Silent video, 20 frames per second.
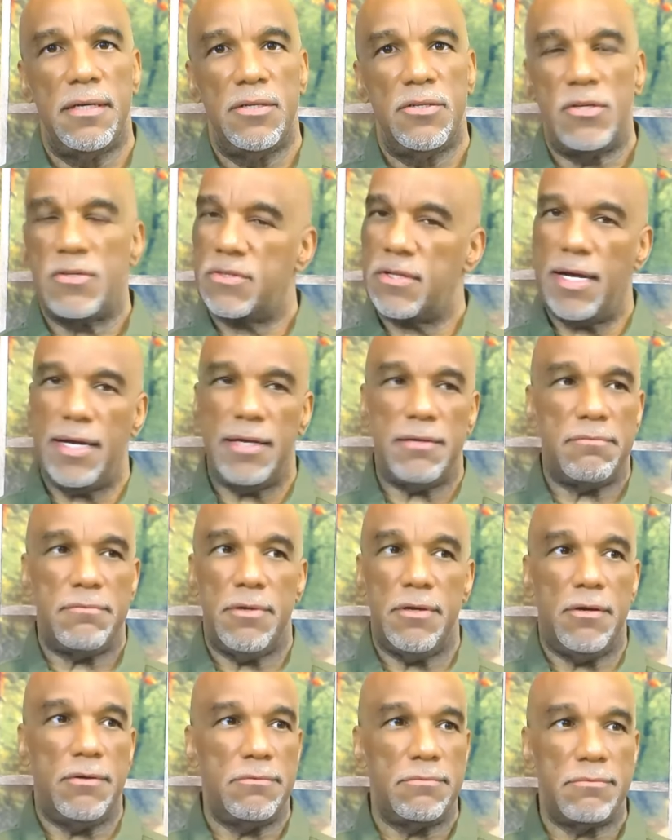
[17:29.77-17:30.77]
Just like,
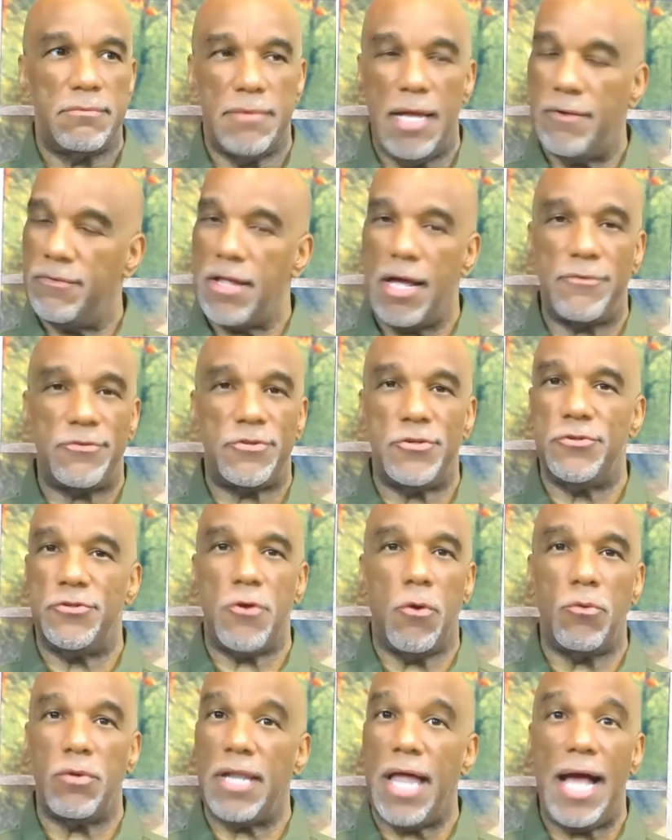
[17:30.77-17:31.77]
you know, naval officers
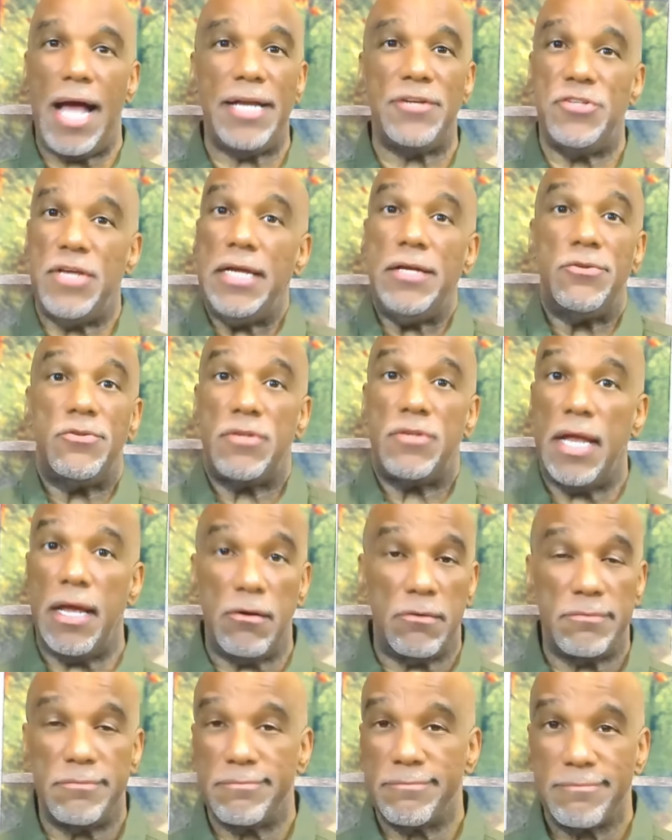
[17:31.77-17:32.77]
don't lie, cheat, and
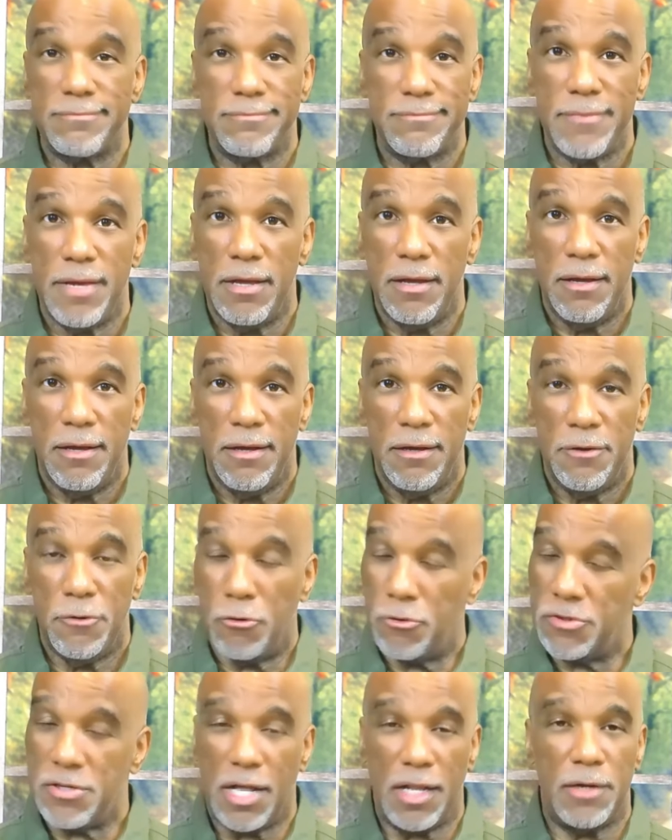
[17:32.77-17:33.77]
steal,
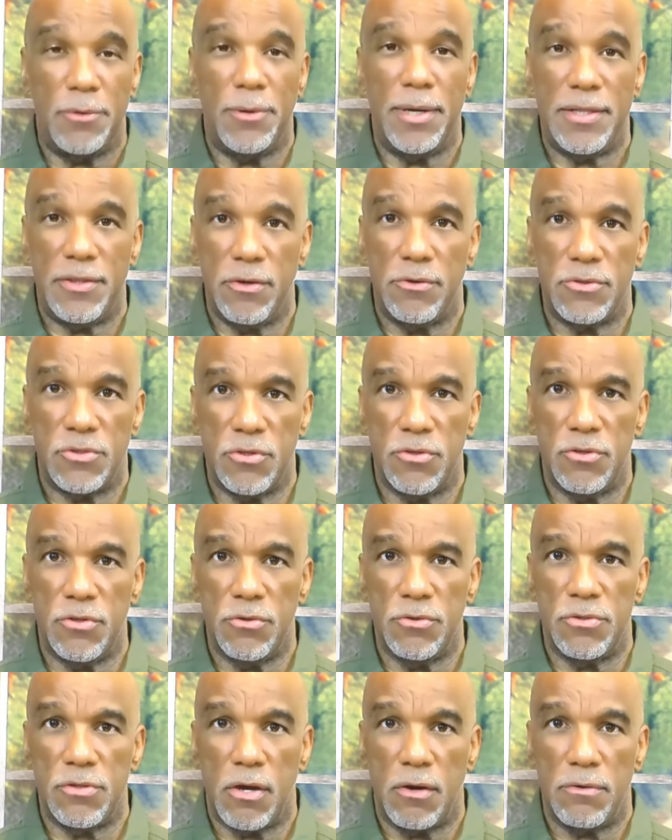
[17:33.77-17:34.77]
nor tolerate those who
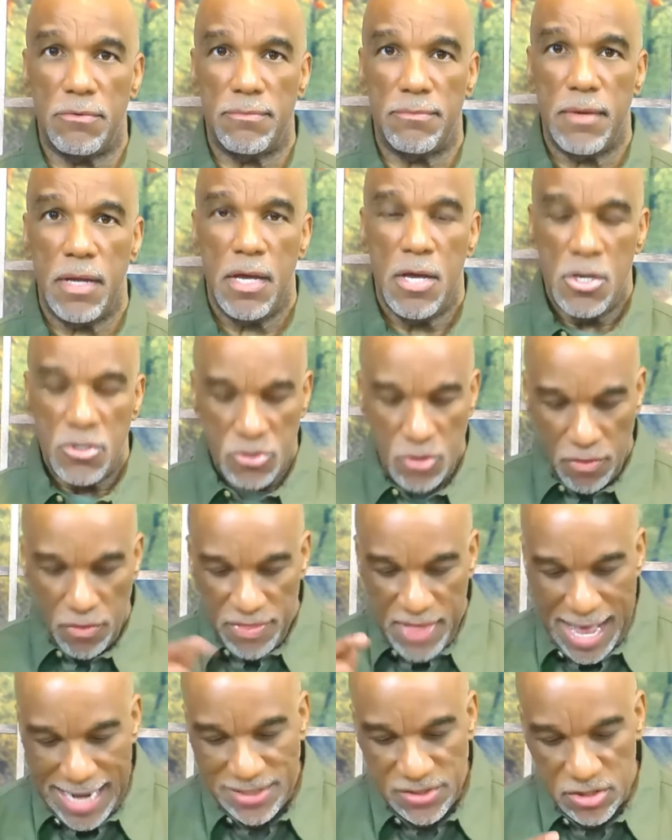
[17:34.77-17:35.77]
do so. So
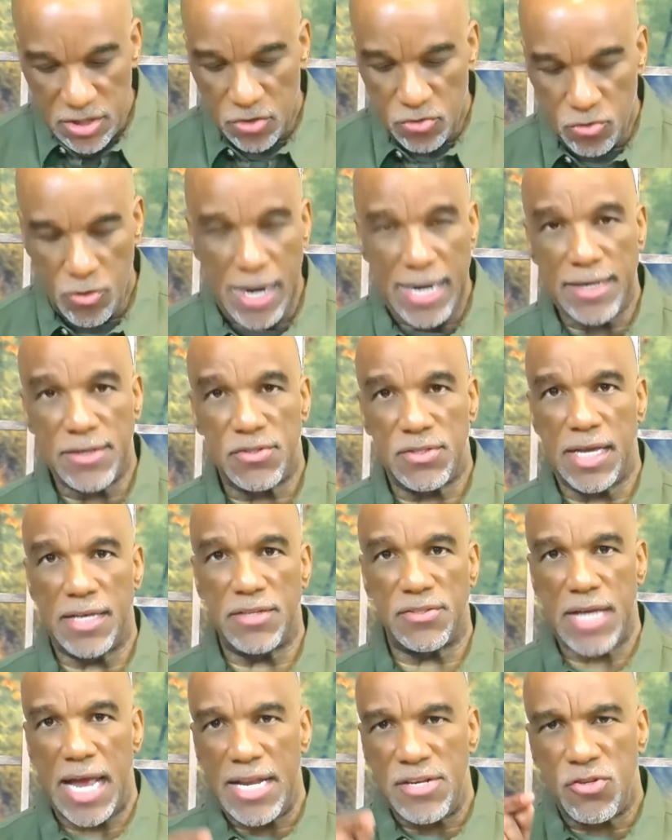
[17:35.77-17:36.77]
that's the greatest
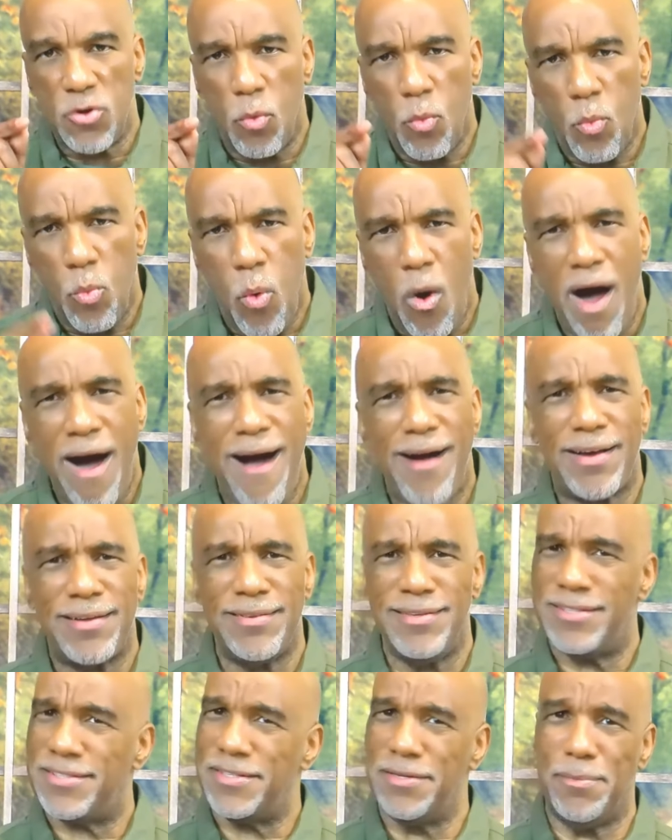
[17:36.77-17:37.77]
test. And to walk,
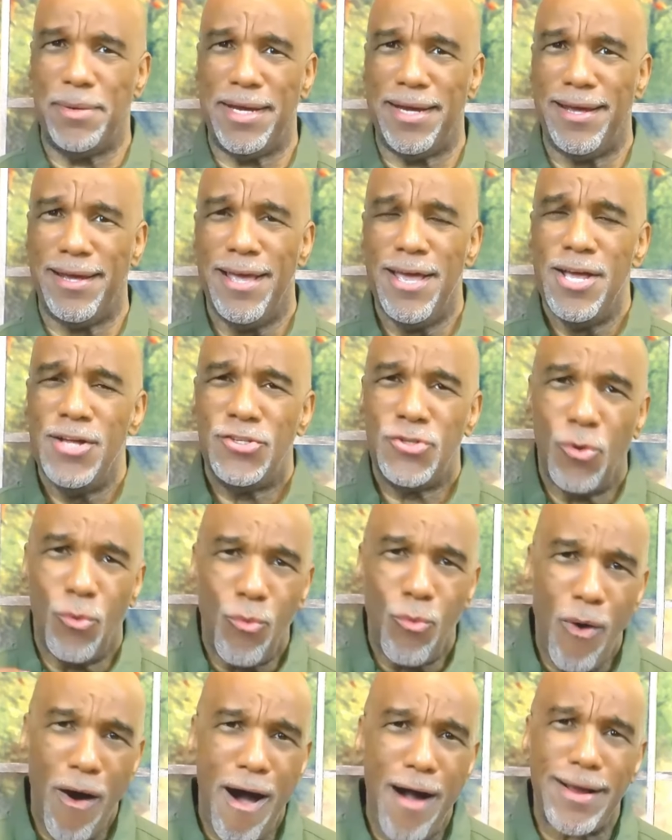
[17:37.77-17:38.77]
listen to me, to
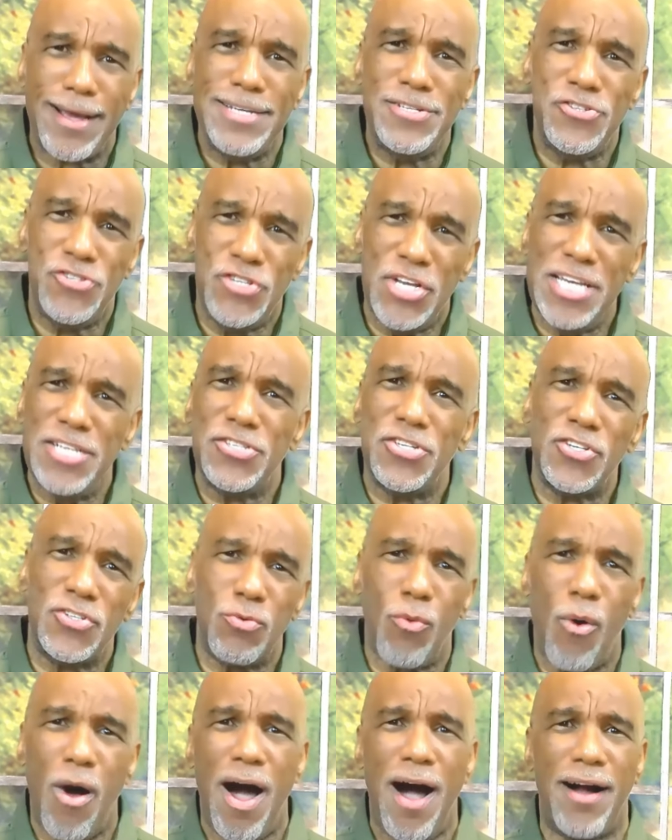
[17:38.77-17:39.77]
walk as
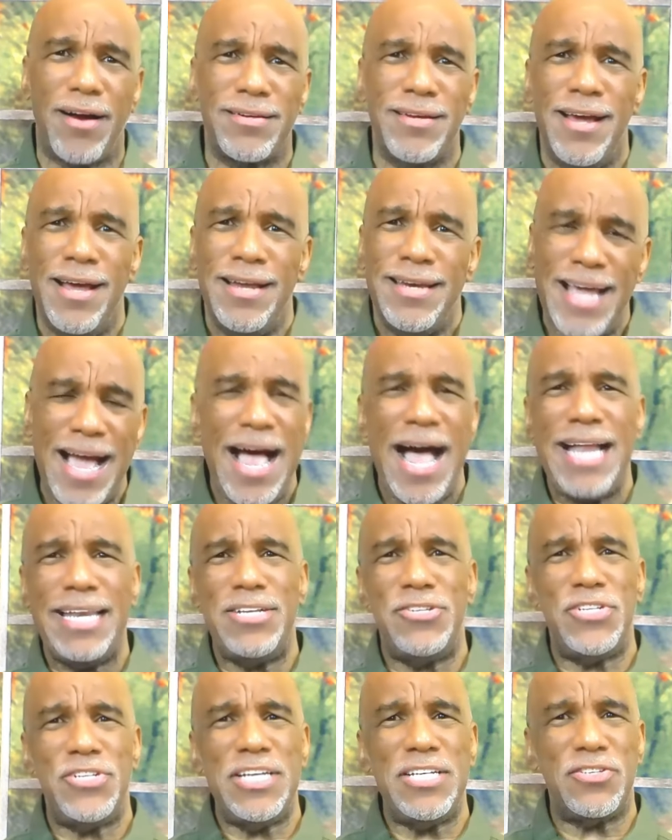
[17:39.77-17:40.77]
Jesus walked. Now, how
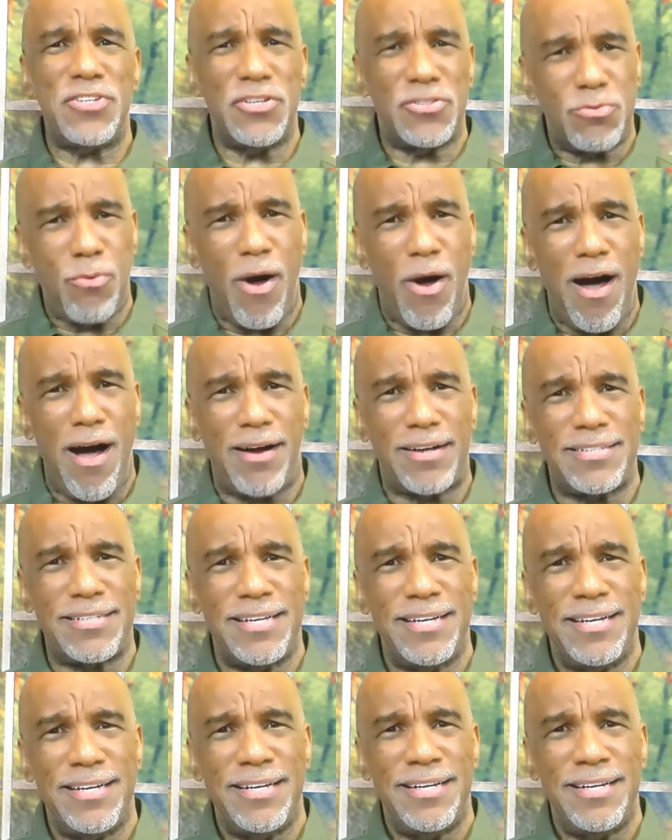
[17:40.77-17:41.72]
did Jesus walk?